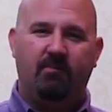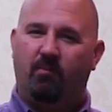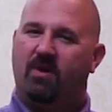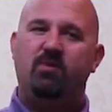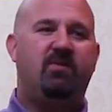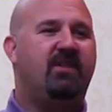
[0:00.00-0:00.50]

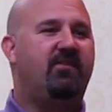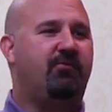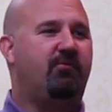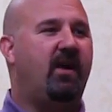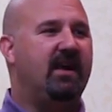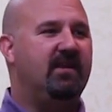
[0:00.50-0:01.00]
when you get
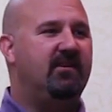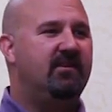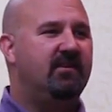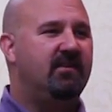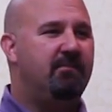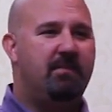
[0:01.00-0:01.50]
this right,
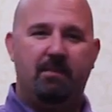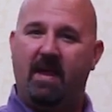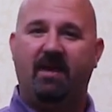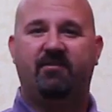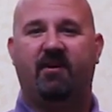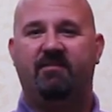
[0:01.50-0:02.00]
it
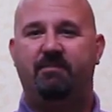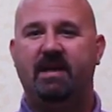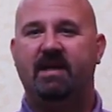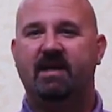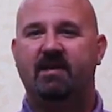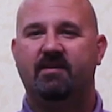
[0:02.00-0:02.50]
pays off
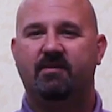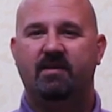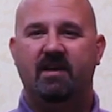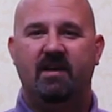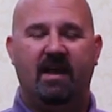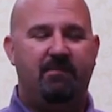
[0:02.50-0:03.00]
big.
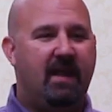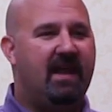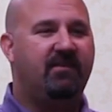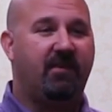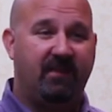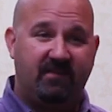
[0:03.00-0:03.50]
It
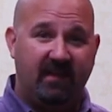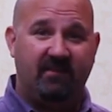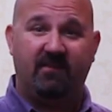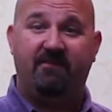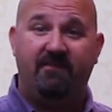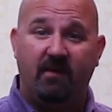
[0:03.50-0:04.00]
pays off.
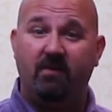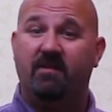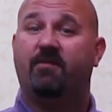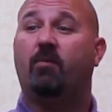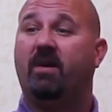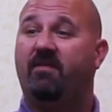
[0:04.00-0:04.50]
It's a very
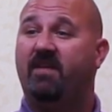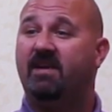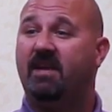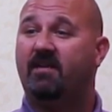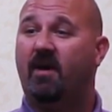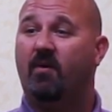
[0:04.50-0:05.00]
different way of
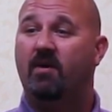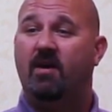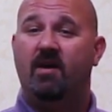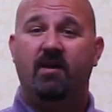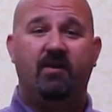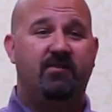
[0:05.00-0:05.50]
thinking, though,
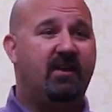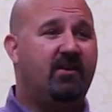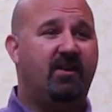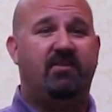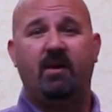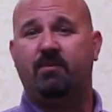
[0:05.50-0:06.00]
because they
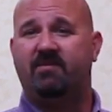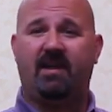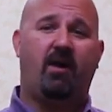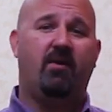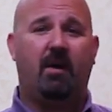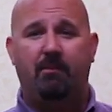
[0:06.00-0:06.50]
could have doubled
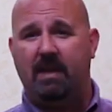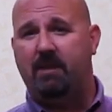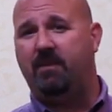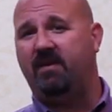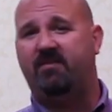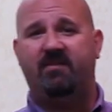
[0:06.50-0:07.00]
down on
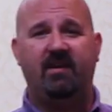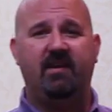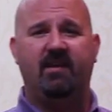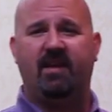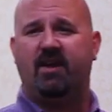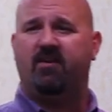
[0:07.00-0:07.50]

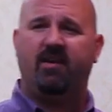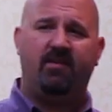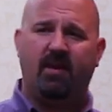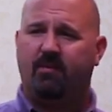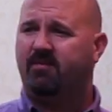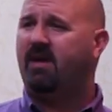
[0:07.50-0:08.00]
PPC, and they could
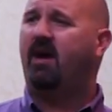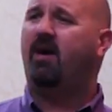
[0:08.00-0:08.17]
have doubled